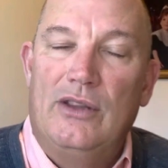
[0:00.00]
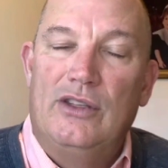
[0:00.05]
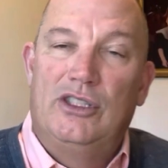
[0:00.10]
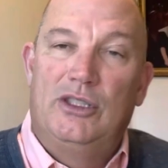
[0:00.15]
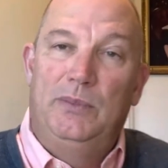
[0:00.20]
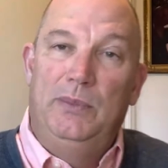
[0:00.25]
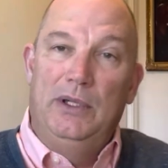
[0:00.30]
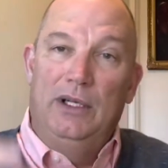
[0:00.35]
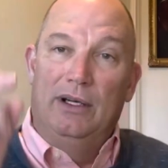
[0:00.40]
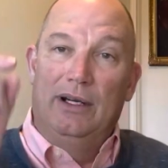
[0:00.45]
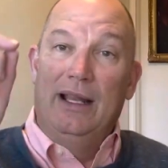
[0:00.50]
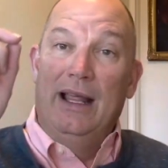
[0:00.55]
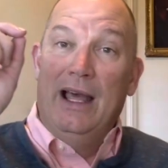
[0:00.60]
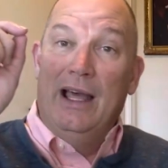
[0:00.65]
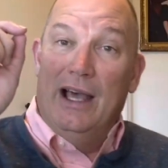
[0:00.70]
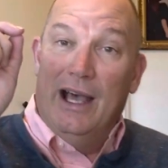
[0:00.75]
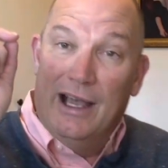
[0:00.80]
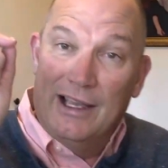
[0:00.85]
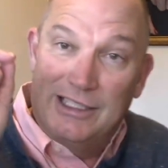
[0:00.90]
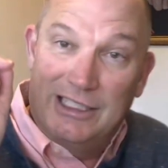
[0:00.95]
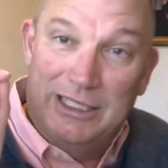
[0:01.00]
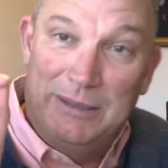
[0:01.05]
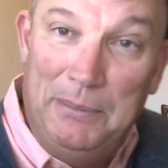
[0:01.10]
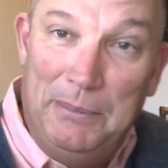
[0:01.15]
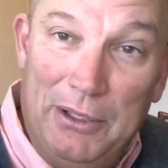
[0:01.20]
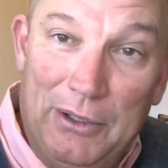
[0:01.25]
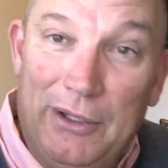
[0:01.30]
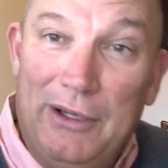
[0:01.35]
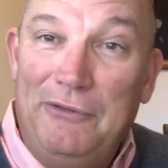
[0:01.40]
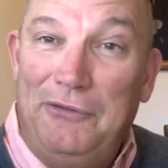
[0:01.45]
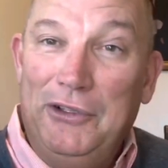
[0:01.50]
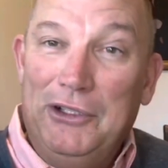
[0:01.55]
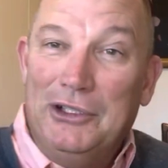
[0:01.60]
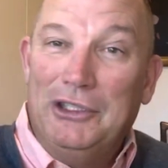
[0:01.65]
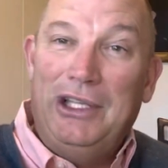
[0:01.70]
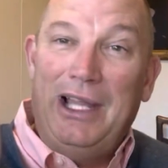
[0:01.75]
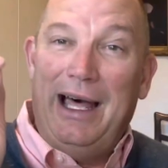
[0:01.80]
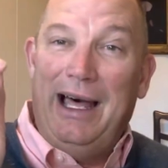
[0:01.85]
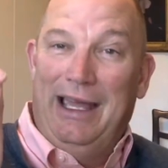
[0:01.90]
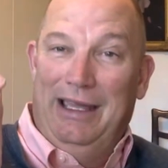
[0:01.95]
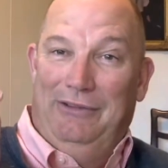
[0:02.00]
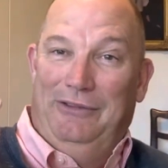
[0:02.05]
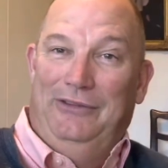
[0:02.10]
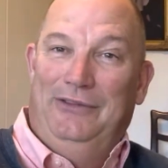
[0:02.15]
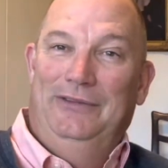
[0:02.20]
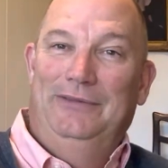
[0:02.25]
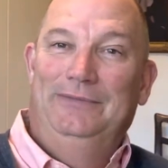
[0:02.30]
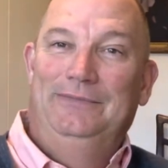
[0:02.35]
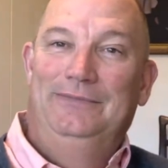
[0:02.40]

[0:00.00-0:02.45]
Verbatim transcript: the Spirit. A Spirit-filled life.